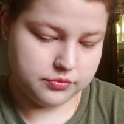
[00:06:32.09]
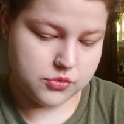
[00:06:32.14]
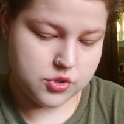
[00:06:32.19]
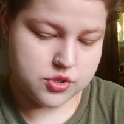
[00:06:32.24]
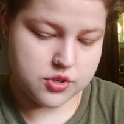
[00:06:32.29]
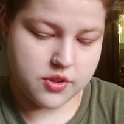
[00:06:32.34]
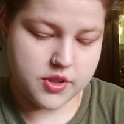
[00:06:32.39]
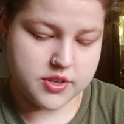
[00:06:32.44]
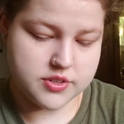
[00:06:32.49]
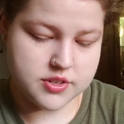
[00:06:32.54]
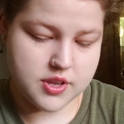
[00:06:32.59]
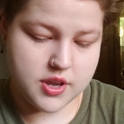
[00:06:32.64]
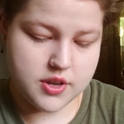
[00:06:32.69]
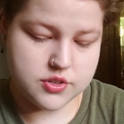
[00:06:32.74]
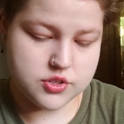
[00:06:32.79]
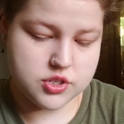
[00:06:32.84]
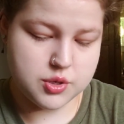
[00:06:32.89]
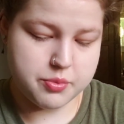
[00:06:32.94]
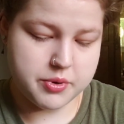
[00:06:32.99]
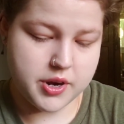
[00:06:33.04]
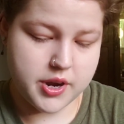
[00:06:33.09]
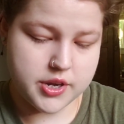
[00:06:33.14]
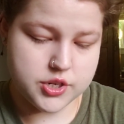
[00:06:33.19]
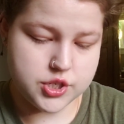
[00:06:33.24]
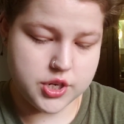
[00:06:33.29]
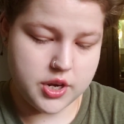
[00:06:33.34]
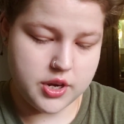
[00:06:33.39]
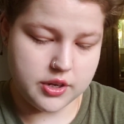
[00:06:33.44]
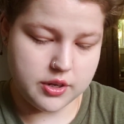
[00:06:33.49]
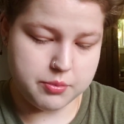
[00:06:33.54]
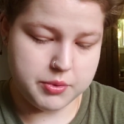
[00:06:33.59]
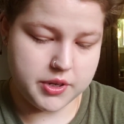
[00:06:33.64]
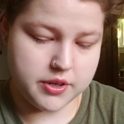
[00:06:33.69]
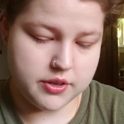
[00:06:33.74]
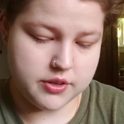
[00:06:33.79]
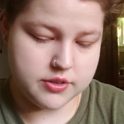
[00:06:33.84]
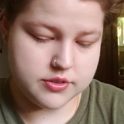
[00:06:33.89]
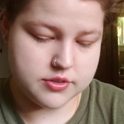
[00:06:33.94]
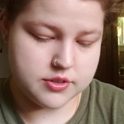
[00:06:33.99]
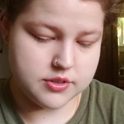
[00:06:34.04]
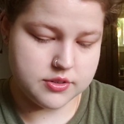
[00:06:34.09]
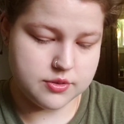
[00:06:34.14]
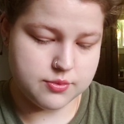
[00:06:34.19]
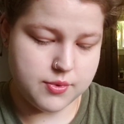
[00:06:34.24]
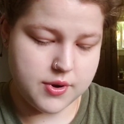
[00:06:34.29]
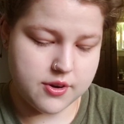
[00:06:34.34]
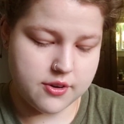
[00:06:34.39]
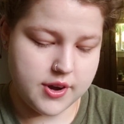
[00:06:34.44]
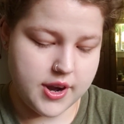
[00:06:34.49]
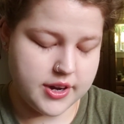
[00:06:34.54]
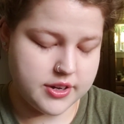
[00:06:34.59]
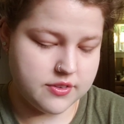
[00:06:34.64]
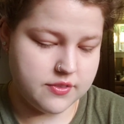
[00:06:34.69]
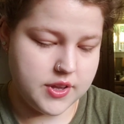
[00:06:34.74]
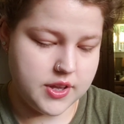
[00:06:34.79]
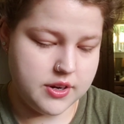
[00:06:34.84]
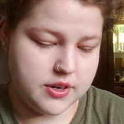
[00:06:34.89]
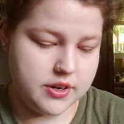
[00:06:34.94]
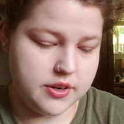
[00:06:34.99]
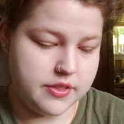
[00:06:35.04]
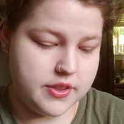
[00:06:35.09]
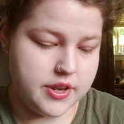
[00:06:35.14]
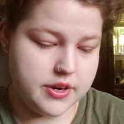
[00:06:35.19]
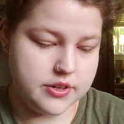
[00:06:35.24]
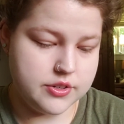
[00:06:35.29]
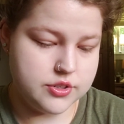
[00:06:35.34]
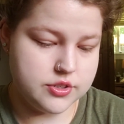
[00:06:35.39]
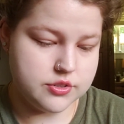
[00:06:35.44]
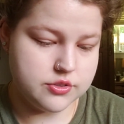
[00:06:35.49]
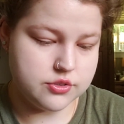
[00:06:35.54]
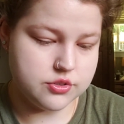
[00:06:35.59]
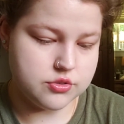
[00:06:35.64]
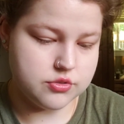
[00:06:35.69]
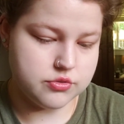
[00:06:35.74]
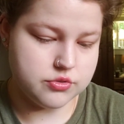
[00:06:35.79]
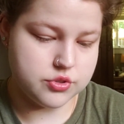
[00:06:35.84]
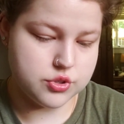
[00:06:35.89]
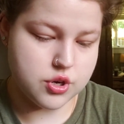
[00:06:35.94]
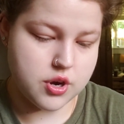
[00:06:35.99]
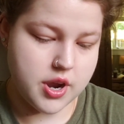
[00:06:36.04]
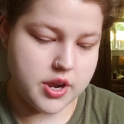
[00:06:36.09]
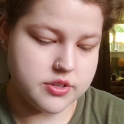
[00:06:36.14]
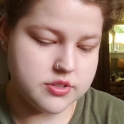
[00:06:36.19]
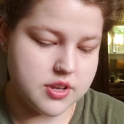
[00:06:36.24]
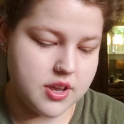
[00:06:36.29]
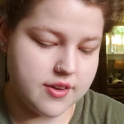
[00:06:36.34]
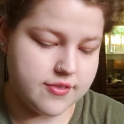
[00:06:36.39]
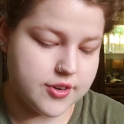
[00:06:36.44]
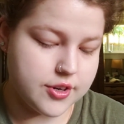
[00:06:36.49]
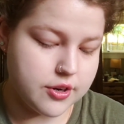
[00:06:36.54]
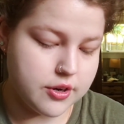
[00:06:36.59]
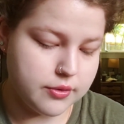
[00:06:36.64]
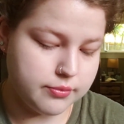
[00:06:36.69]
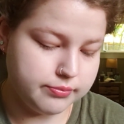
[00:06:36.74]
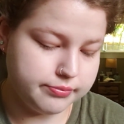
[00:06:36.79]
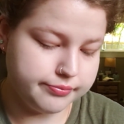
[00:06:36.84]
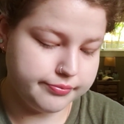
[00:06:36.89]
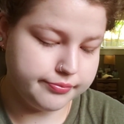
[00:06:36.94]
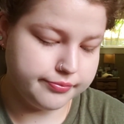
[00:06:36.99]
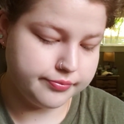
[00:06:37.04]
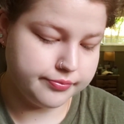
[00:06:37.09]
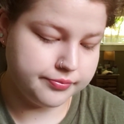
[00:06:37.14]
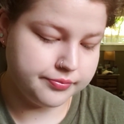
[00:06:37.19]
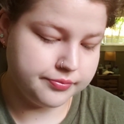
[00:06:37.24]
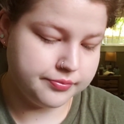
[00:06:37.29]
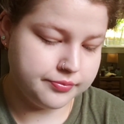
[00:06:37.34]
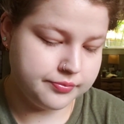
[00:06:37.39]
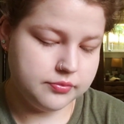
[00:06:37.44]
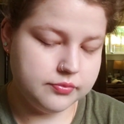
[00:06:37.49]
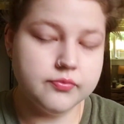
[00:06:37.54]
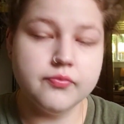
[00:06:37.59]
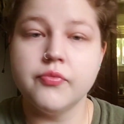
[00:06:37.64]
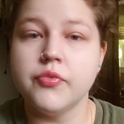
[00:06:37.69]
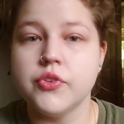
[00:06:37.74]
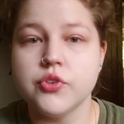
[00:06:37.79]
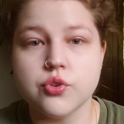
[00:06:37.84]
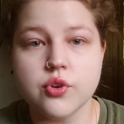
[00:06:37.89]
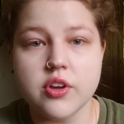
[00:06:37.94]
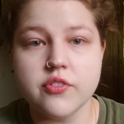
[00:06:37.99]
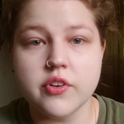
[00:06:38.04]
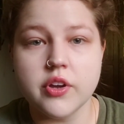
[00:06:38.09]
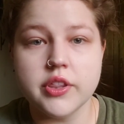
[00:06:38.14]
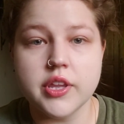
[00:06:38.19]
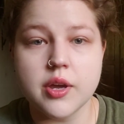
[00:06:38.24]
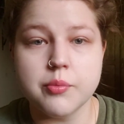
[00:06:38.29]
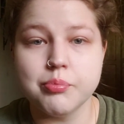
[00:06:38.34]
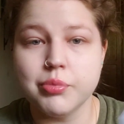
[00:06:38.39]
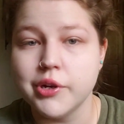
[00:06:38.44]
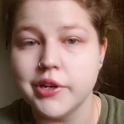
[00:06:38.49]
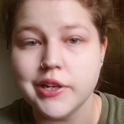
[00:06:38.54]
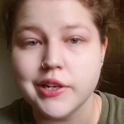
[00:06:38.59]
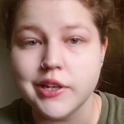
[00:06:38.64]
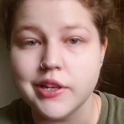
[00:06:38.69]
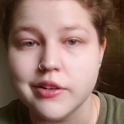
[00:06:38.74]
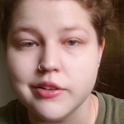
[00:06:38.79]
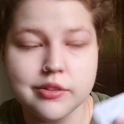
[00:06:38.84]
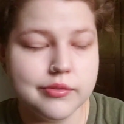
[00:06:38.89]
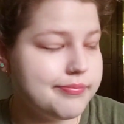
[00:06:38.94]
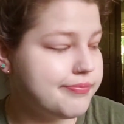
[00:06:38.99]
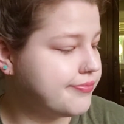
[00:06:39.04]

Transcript: So they say it's super hygienic because it's water activated and then it just dries after. So I found that pretty neat.